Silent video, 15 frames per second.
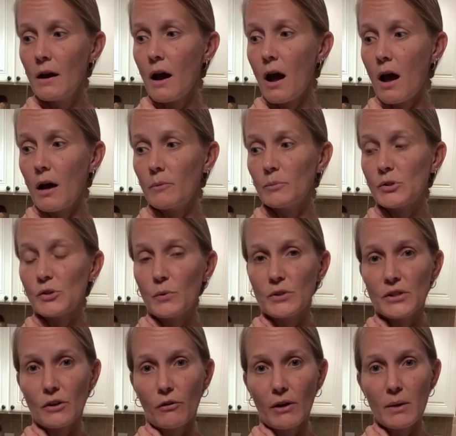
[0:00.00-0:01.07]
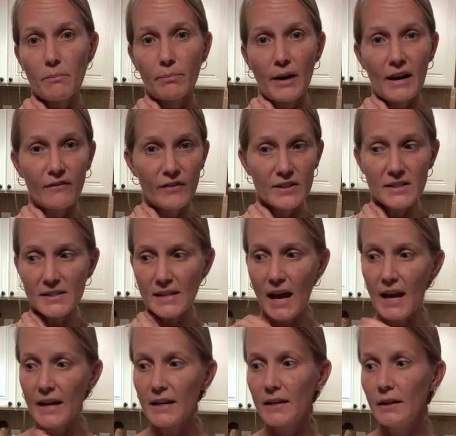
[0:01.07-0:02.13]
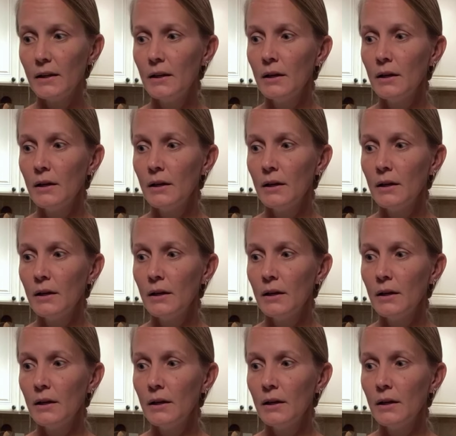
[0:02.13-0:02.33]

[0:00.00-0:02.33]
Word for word: Um, so it's a great breakfast side.